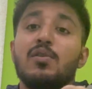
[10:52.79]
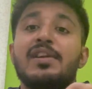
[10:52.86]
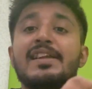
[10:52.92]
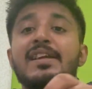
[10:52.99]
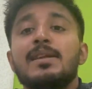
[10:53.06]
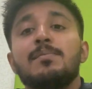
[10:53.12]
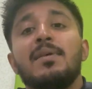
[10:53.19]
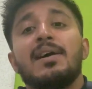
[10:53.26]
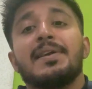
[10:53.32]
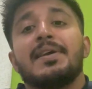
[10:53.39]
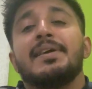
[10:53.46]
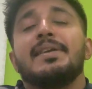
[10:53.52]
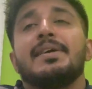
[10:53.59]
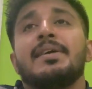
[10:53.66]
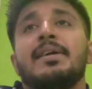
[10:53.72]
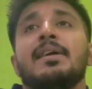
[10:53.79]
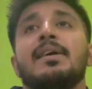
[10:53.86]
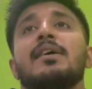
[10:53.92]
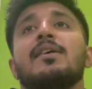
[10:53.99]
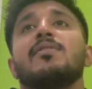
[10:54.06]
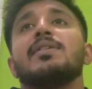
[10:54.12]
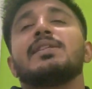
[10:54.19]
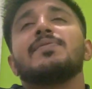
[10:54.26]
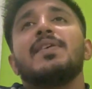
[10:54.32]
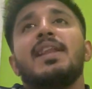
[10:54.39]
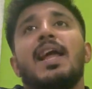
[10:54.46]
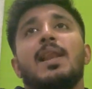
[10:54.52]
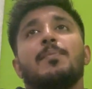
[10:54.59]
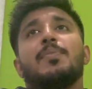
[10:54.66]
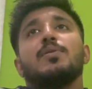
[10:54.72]
to Indian market which will
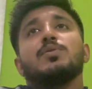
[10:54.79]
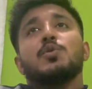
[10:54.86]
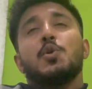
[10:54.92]
help you.